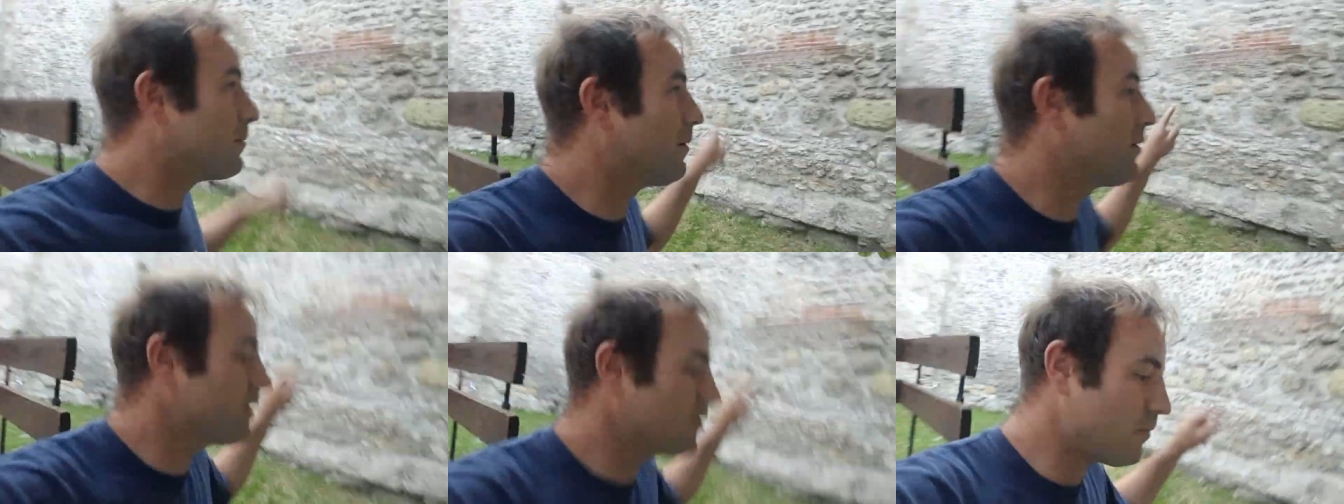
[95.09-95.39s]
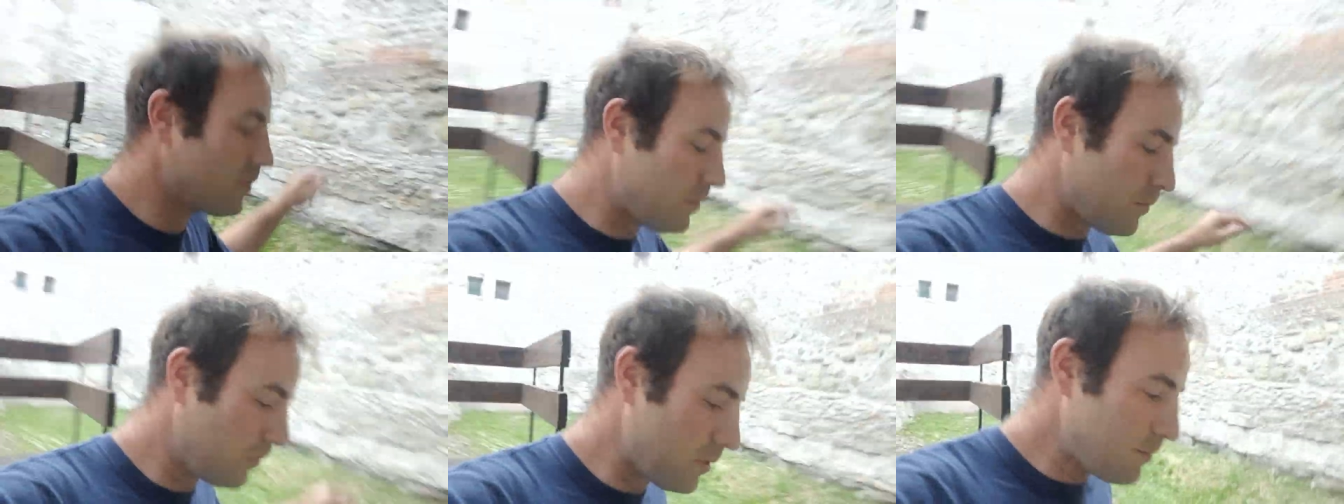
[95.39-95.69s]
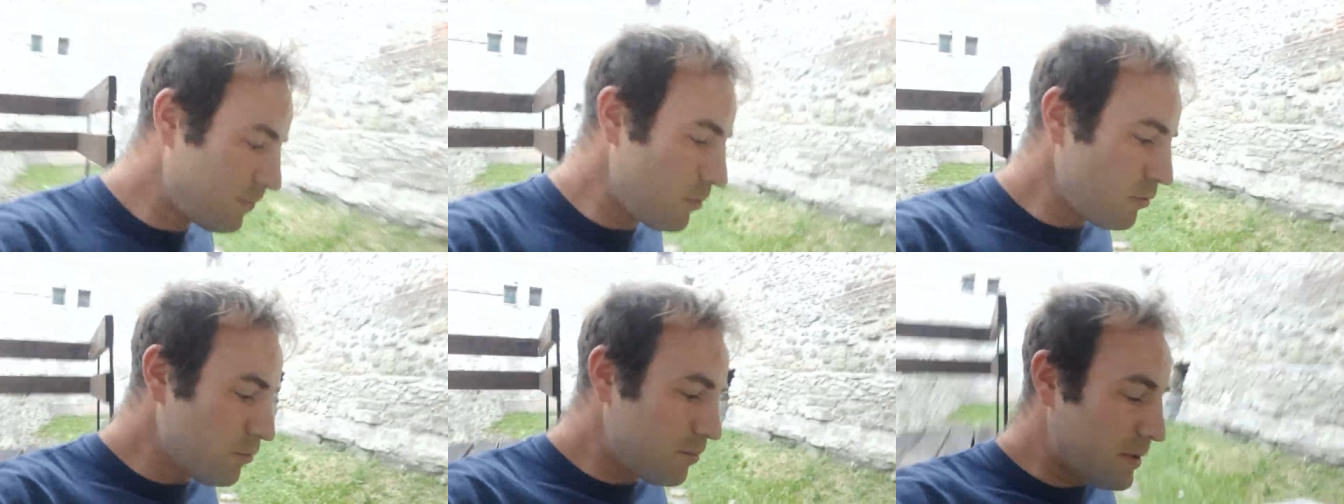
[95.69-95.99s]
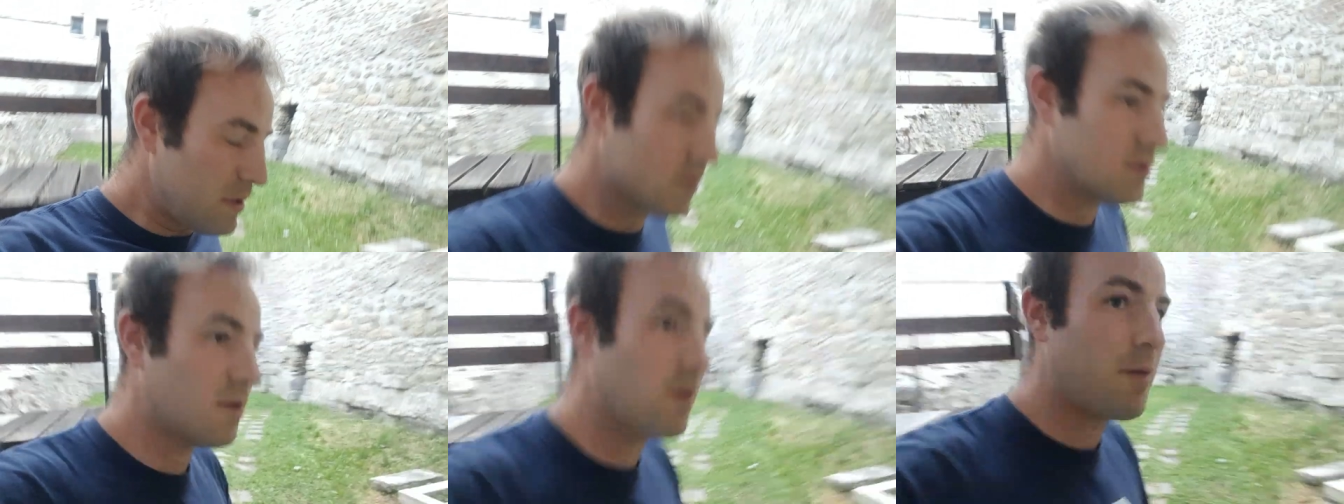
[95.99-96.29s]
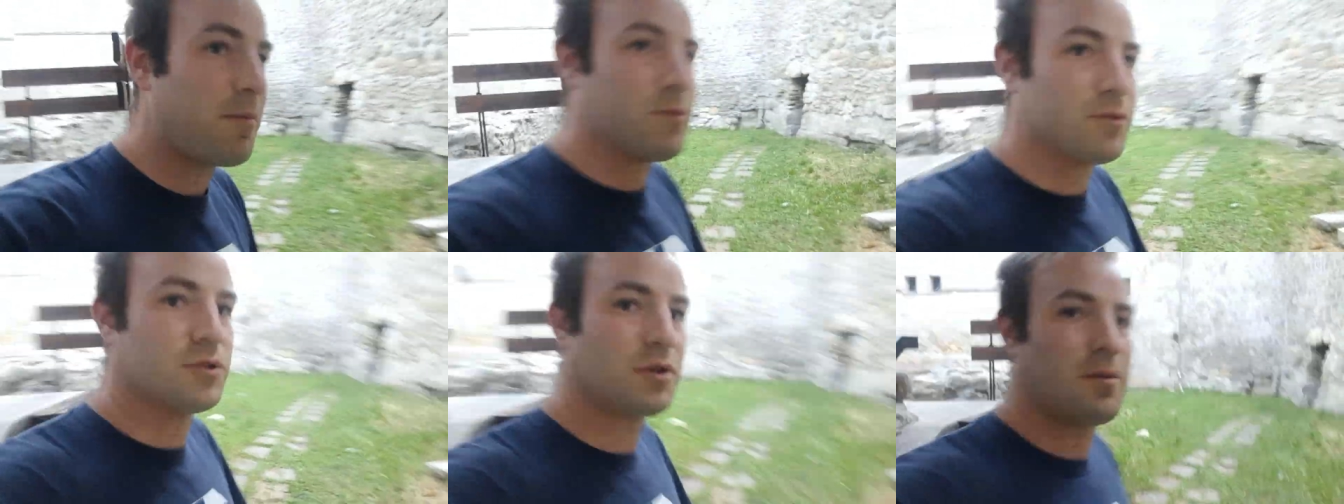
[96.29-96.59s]
I think we will be able to go
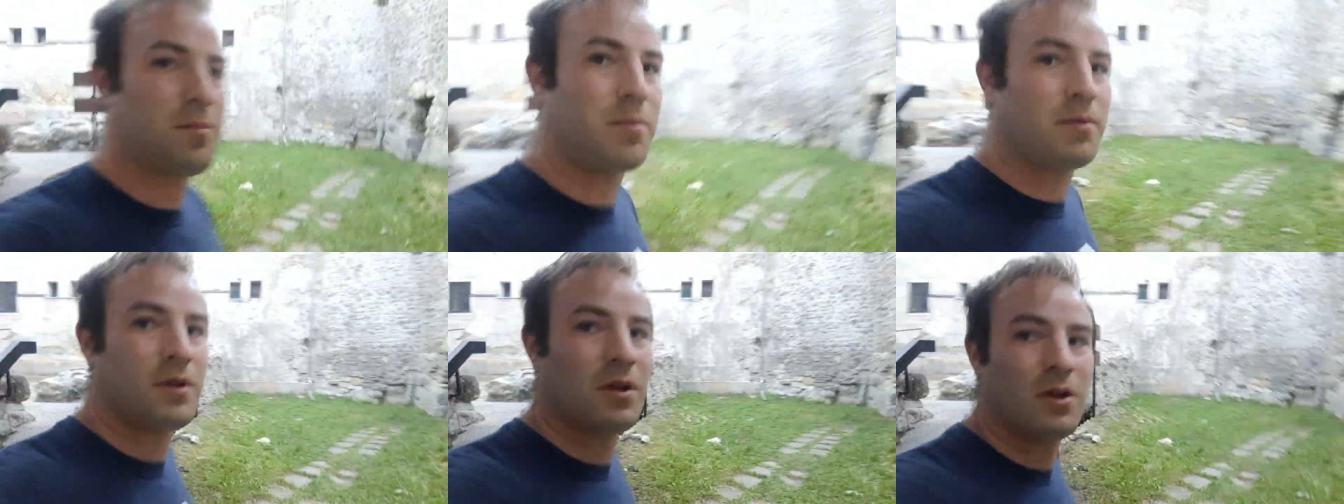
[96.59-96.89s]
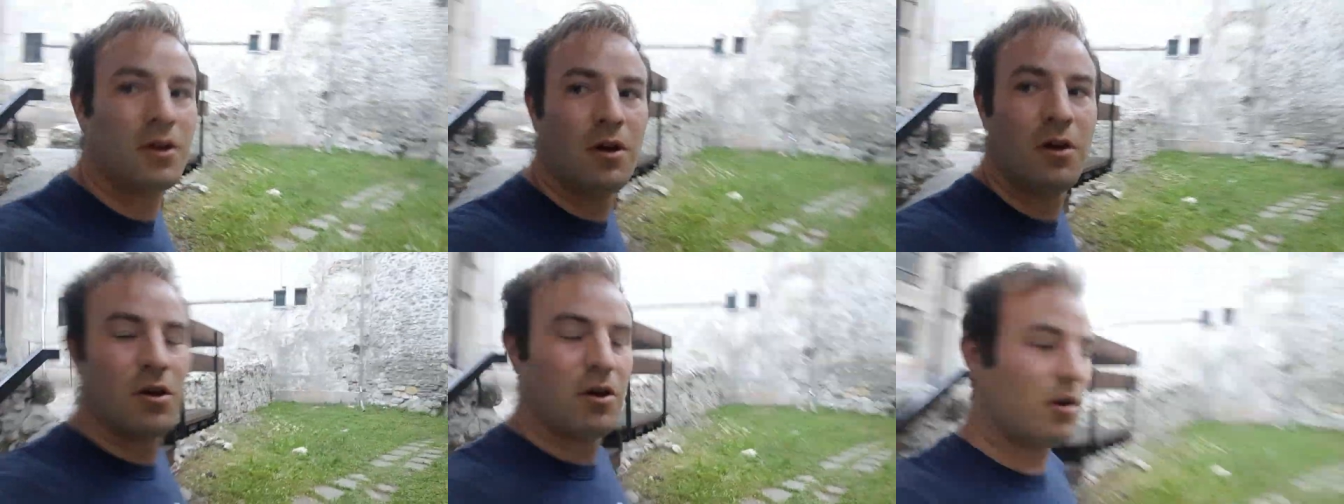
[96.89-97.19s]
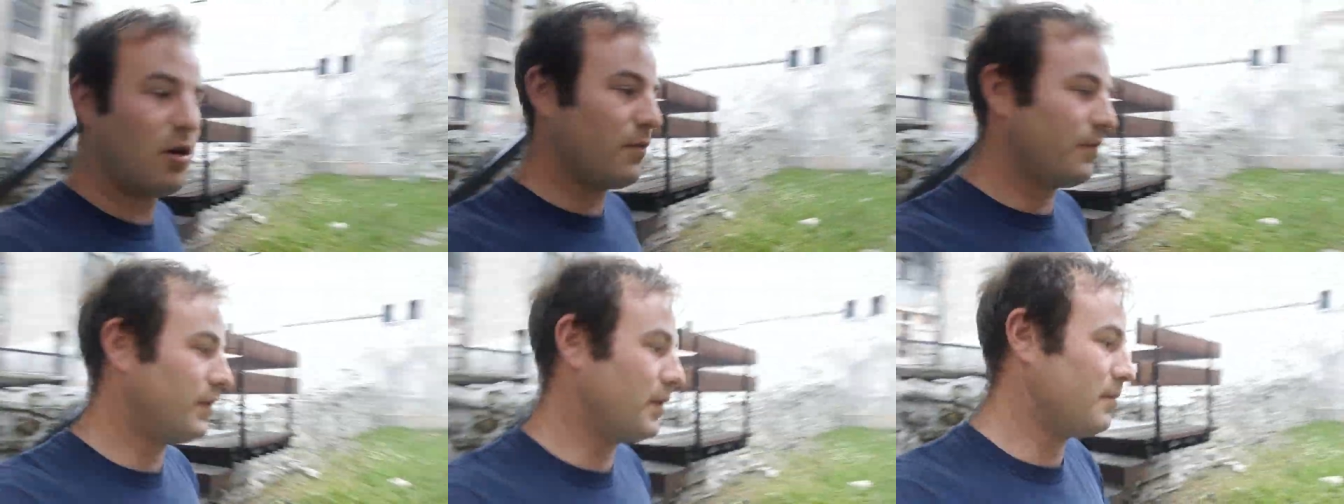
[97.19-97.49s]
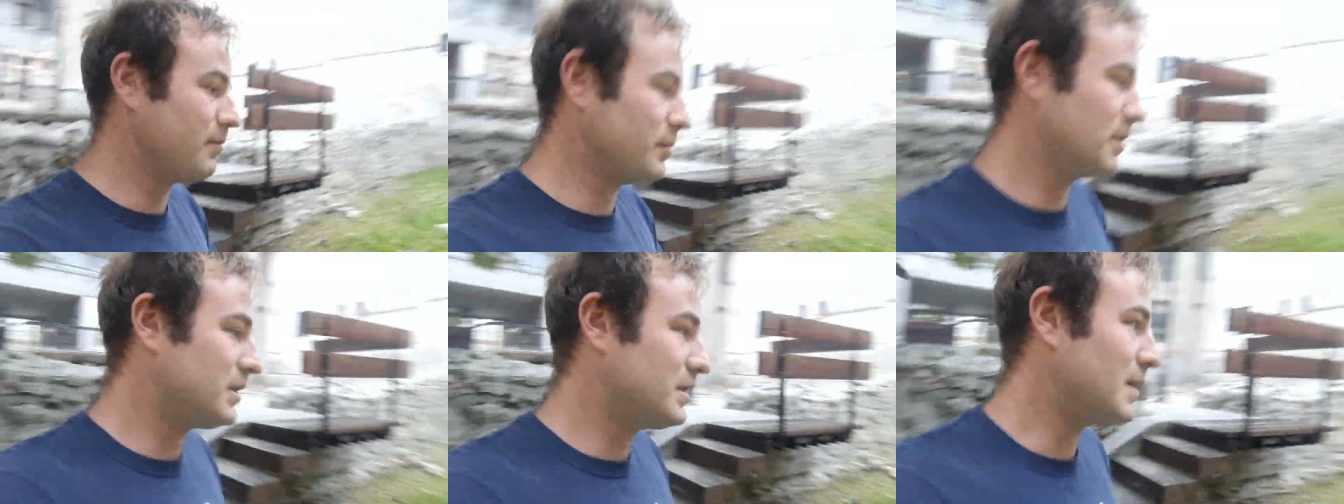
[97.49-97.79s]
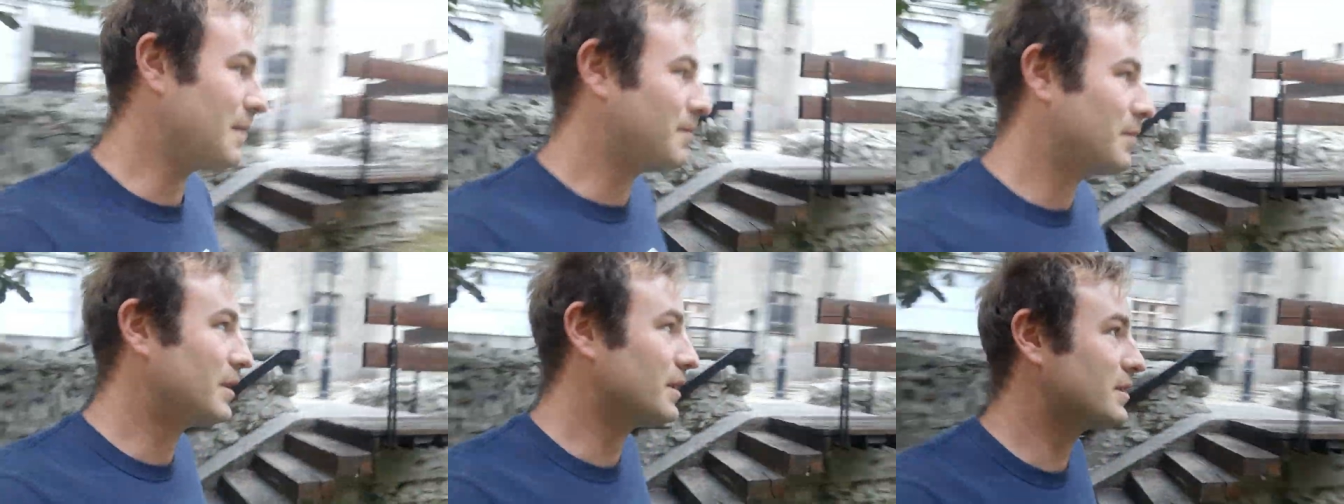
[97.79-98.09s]
up on top of them
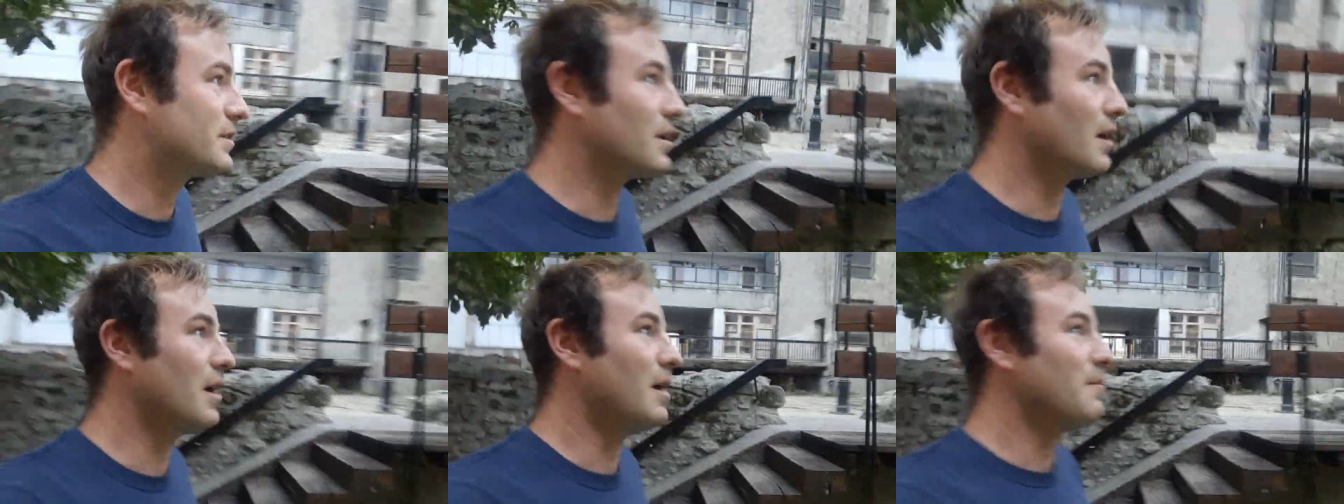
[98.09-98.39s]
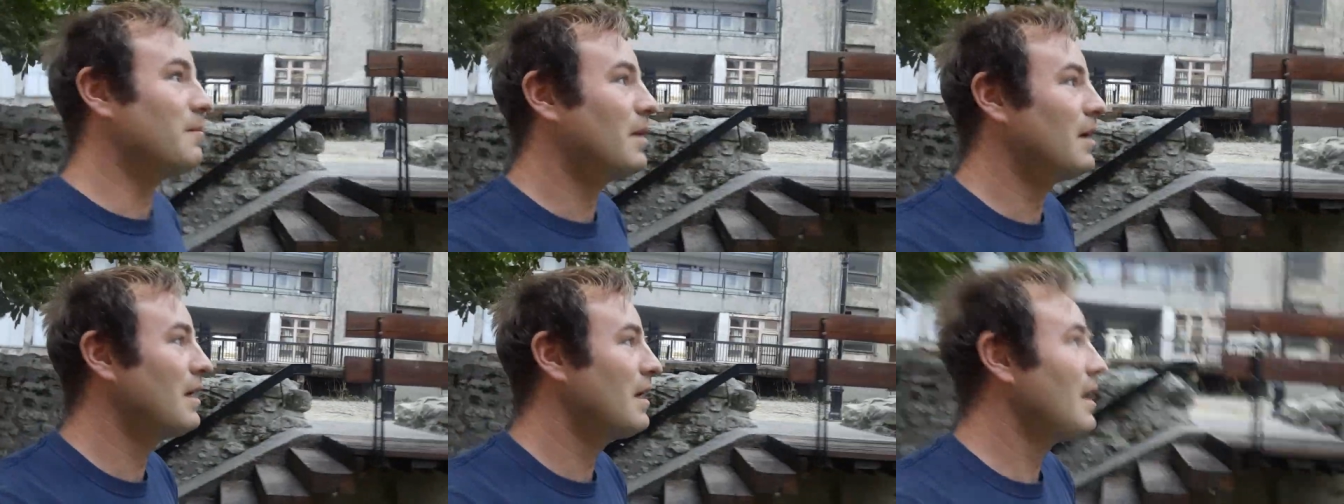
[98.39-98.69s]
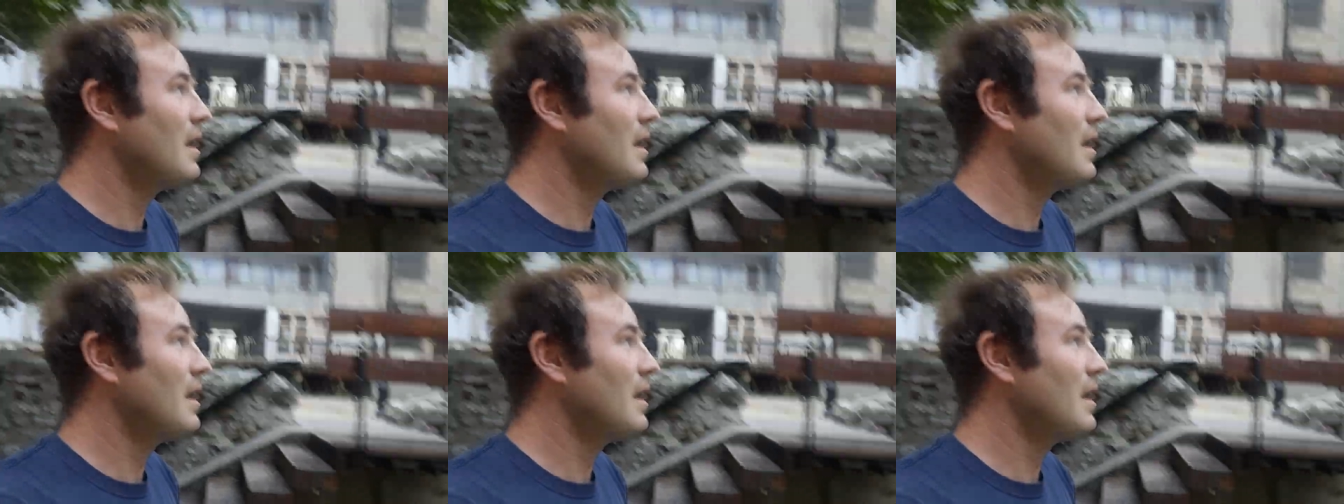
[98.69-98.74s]
some of the time,